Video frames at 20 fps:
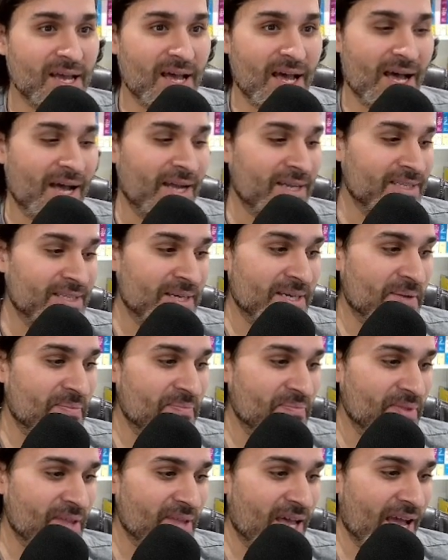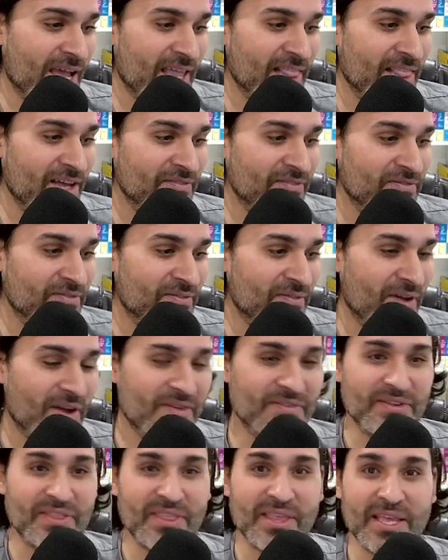and I love
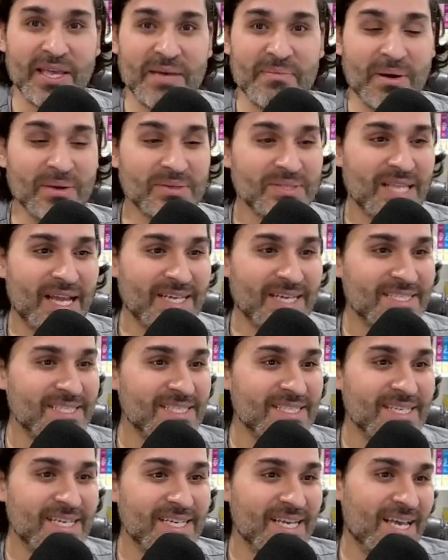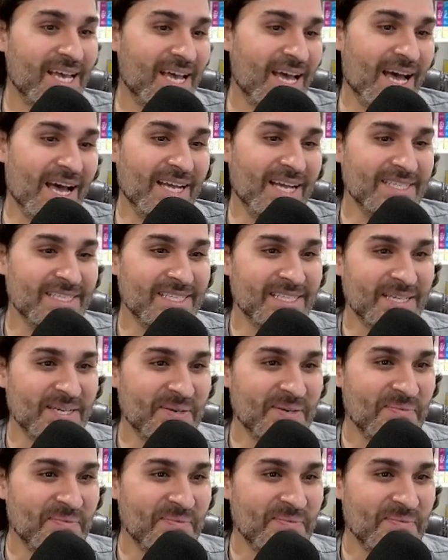everything about stats, and